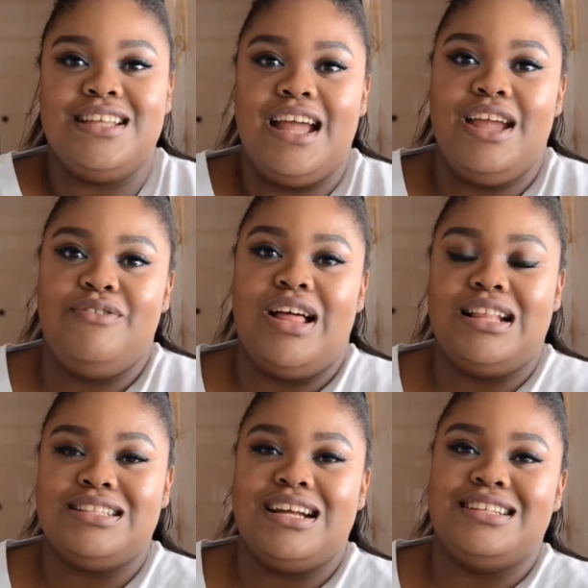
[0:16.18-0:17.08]
a
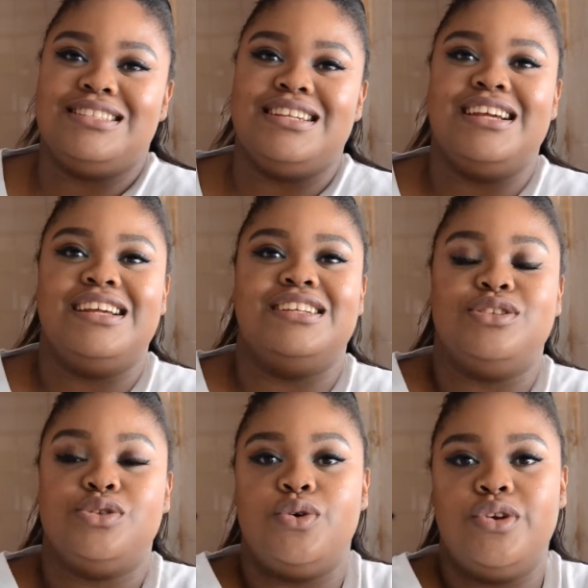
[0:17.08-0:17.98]
Valentine's Day
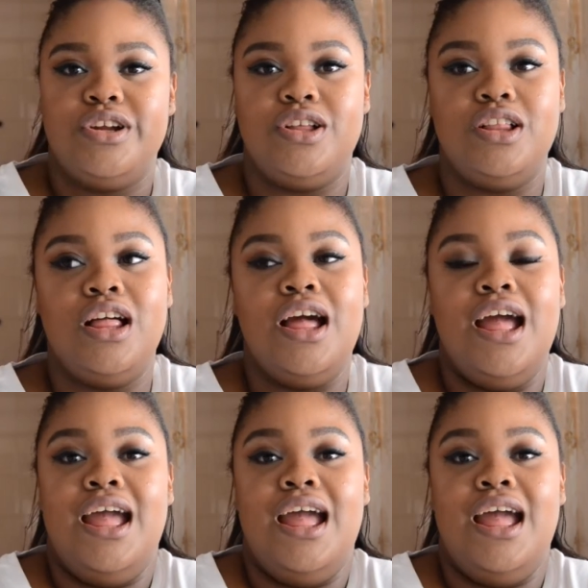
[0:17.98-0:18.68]
tutorial.